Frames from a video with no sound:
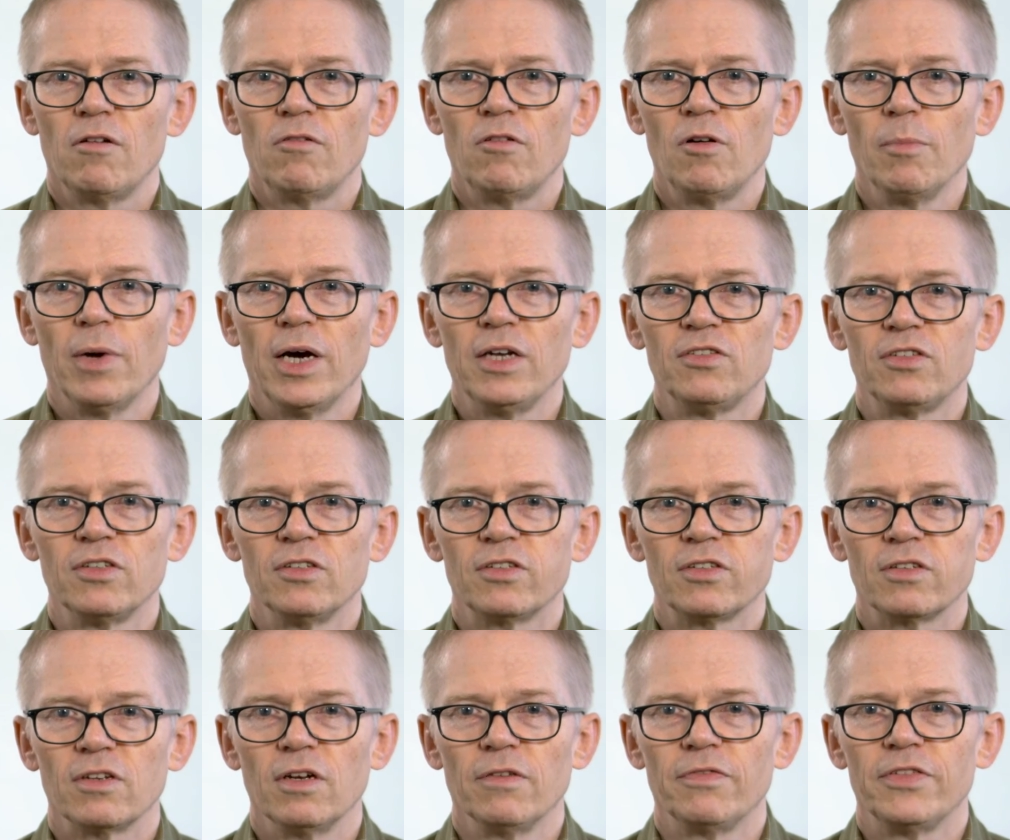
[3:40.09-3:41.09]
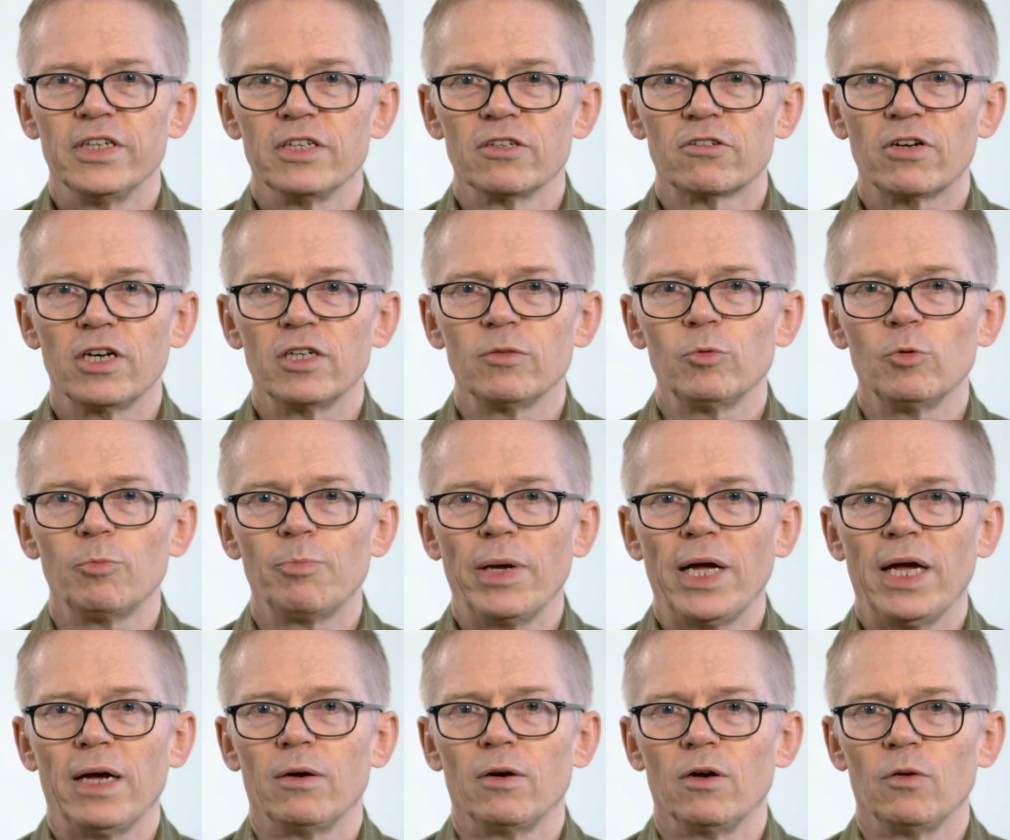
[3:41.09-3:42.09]
reminds us of the incredible
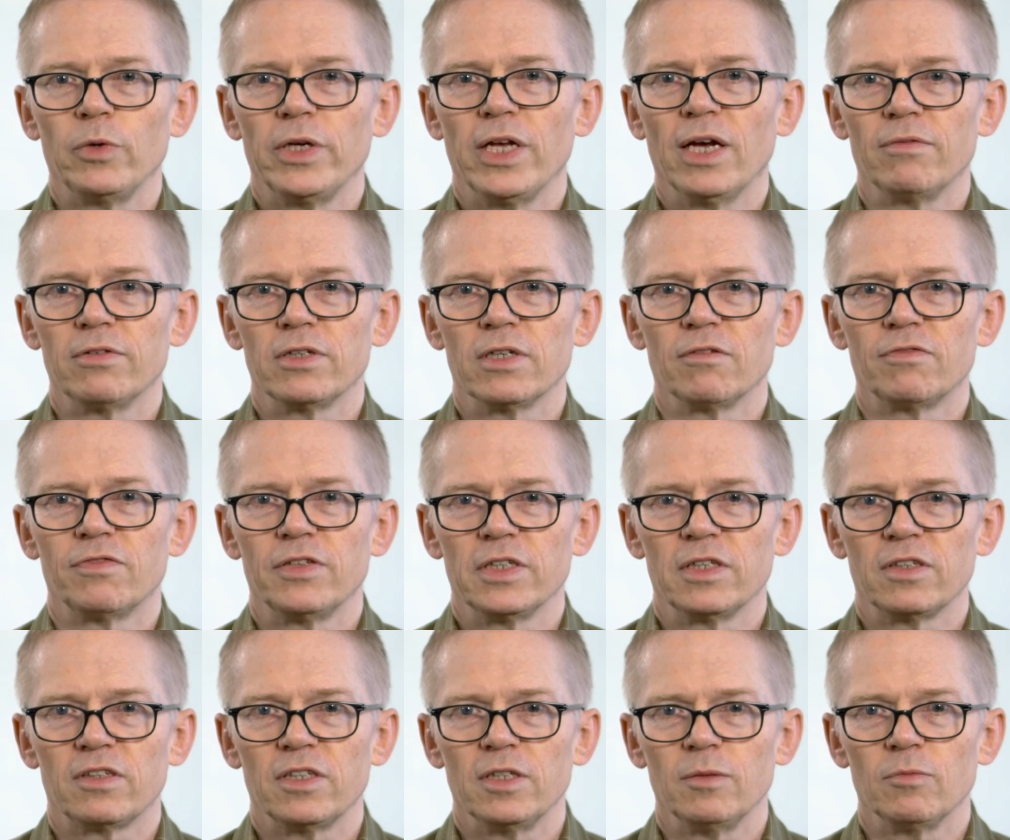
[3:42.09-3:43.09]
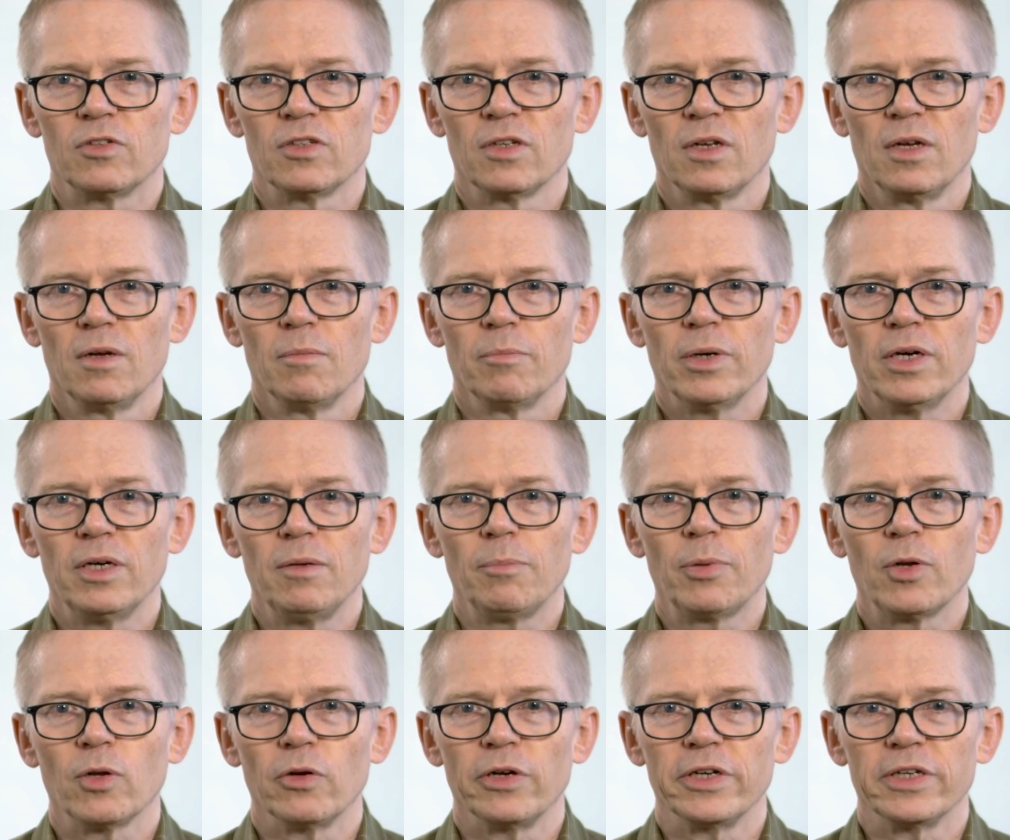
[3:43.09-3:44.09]
power we have at our fingertips by
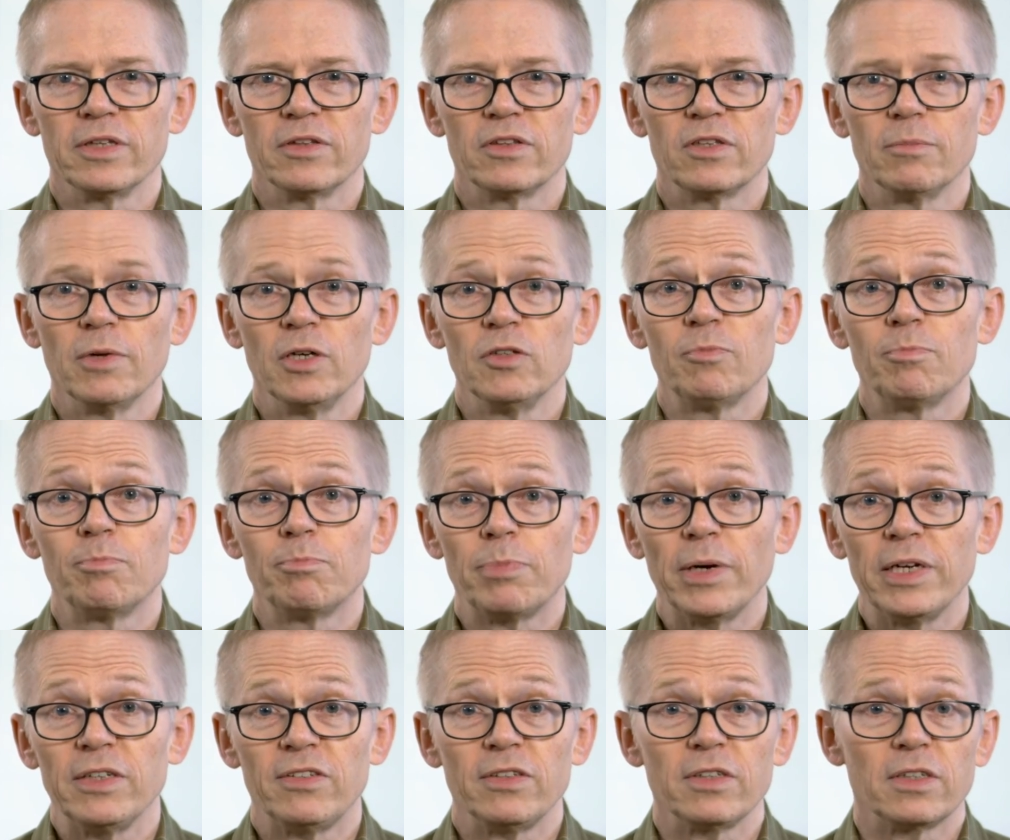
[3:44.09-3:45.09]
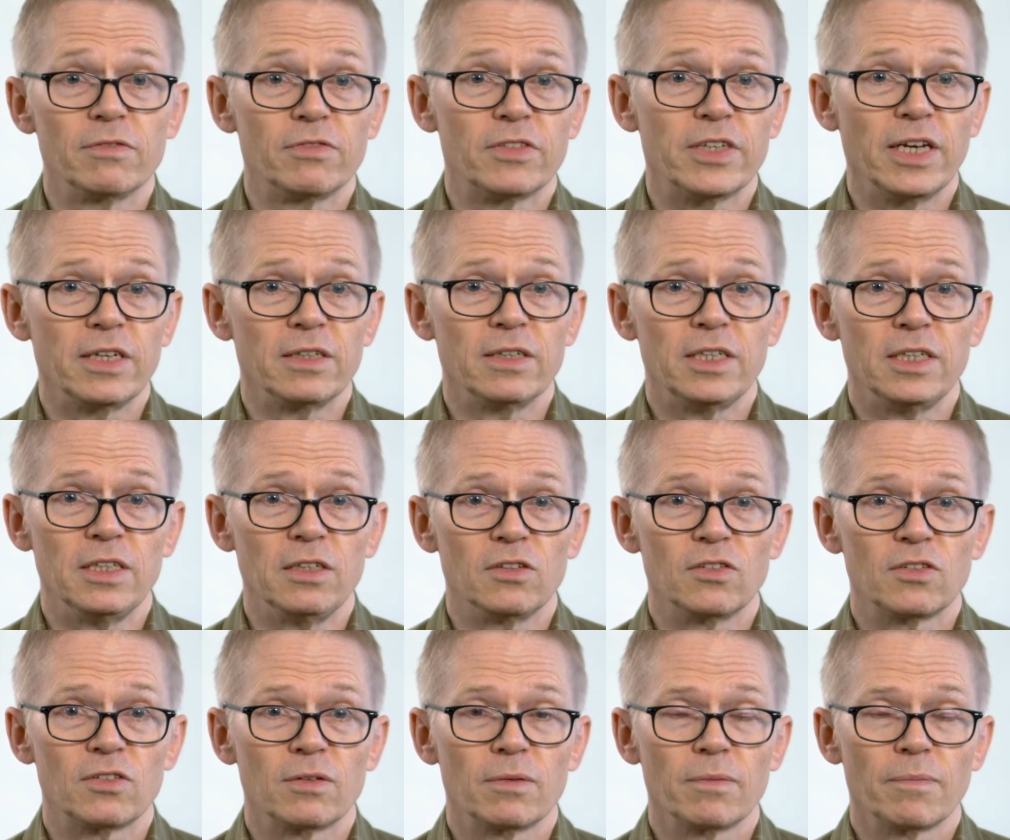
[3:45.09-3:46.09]
employing the most basic of
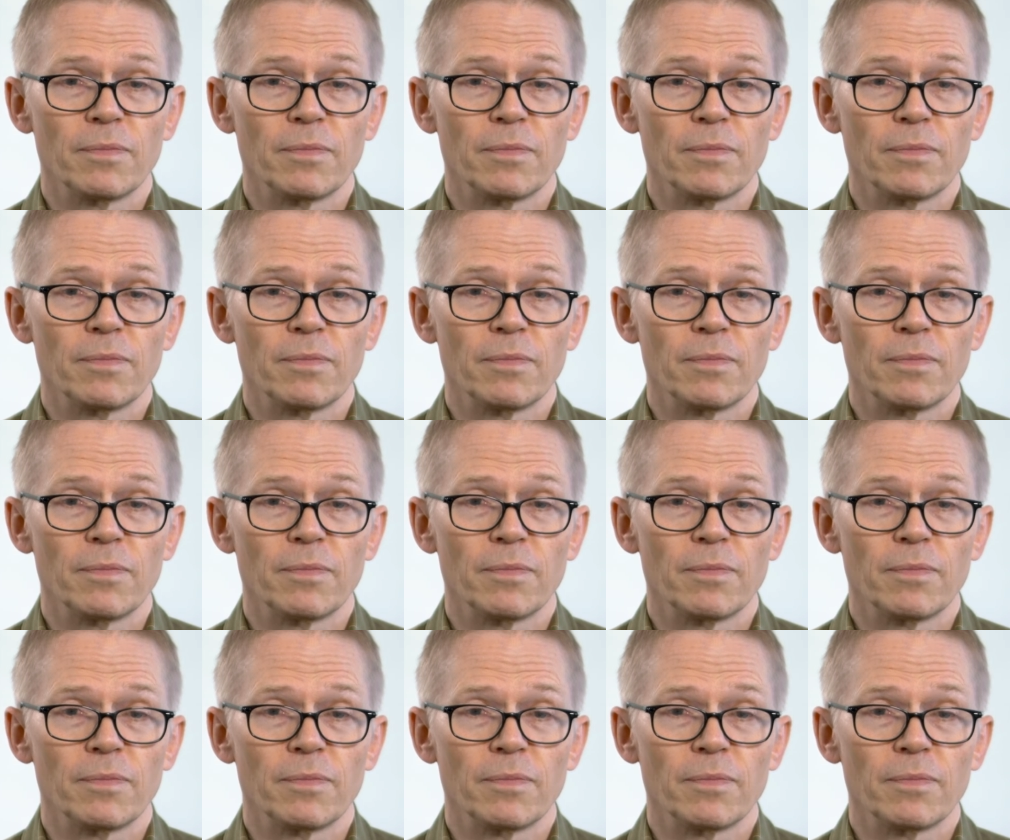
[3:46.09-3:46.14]
techniques.